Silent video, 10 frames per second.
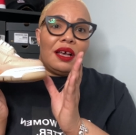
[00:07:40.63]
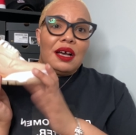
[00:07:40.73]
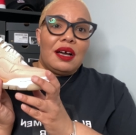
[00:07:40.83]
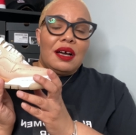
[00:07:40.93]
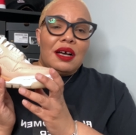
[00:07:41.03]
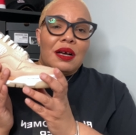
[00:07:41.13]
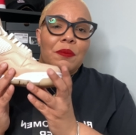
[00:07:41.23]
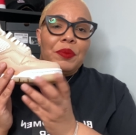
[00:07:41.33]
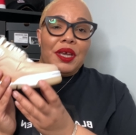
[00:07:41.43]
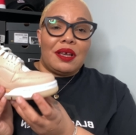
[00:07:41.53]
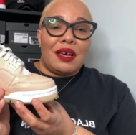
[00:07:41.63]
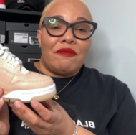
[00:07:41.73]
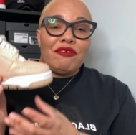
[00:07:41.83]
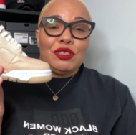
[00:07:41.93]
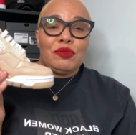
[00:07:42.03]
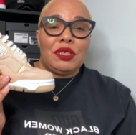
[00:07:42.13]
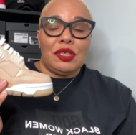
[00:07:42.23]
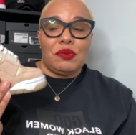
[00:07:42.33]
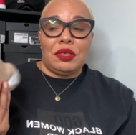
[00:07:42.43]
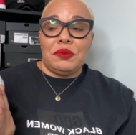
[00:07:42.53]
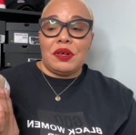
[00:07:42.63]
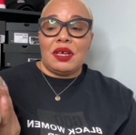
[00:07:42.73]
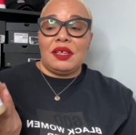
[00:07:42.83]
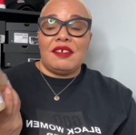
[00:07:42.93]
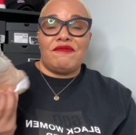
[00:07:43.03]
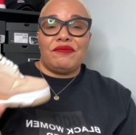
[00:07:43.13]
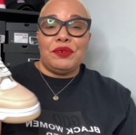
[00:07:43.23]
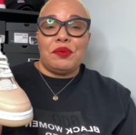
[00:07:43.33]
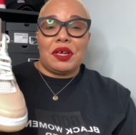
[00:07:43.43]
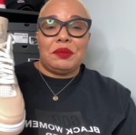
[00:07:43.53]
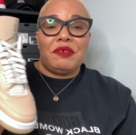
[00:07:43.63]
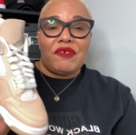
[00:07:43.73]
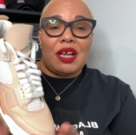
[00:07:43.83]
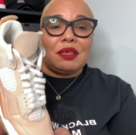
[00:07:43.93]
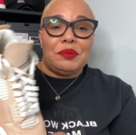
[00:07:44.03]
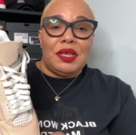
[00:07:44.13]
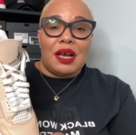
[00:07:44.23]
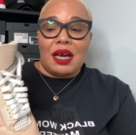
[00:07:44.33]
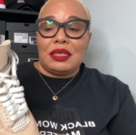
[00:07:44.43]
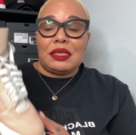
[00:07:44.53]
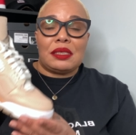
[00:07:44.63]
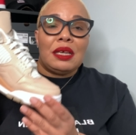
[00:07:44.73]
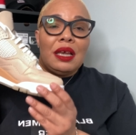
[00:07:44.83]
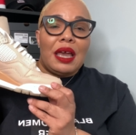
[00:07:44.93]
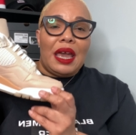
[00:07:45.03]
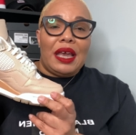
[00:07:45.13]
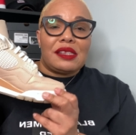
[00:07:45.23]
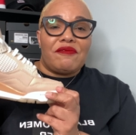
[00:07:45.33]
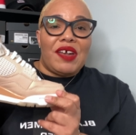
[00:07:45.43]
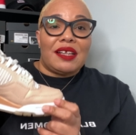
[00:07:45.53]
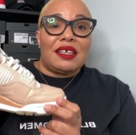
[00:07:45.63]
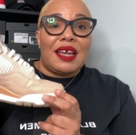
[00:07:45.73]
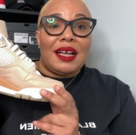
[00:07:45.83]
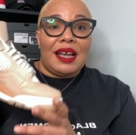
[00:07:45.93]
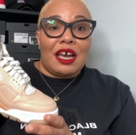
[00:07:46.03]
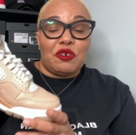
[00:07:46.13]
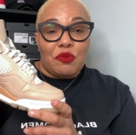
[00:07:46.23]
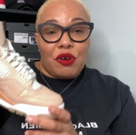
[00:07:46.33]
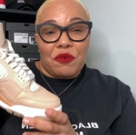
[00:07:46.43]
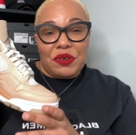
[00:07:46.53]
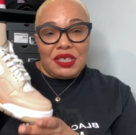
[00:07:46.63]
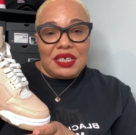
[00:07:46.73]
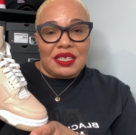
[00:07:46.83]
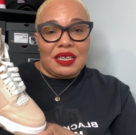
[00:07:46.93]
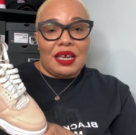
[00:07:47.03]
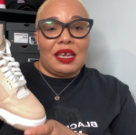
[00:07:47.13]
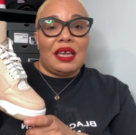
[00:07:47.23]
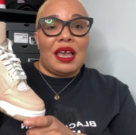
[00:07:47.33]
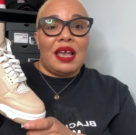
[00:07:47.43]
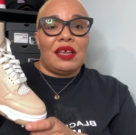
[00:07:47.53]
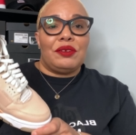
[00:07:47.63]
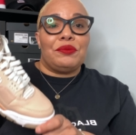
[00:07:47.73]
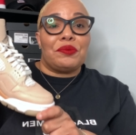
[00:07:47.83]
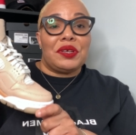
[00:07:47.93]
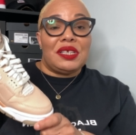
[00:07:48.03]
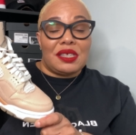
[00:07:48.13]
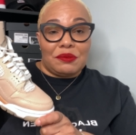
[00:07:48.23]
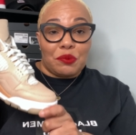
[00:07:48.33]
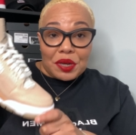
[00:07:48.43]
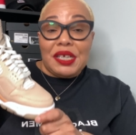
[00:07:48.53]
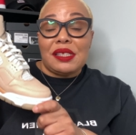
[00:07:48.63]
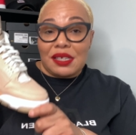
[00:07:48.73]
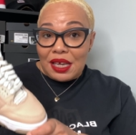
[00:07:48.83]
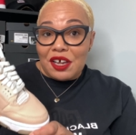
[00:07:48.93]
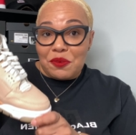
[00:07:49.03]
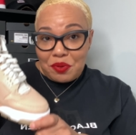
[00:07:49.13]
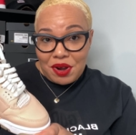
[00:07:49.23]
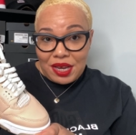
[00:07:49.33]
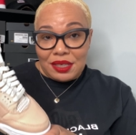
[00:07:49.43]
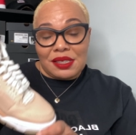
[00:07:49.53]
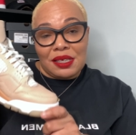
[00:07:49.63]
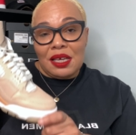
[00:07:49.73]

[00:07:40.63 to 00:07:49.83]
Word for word: uh, pickup for 2021, if you wanted, if I could be honest. And the fact that I got them on release day at re retail price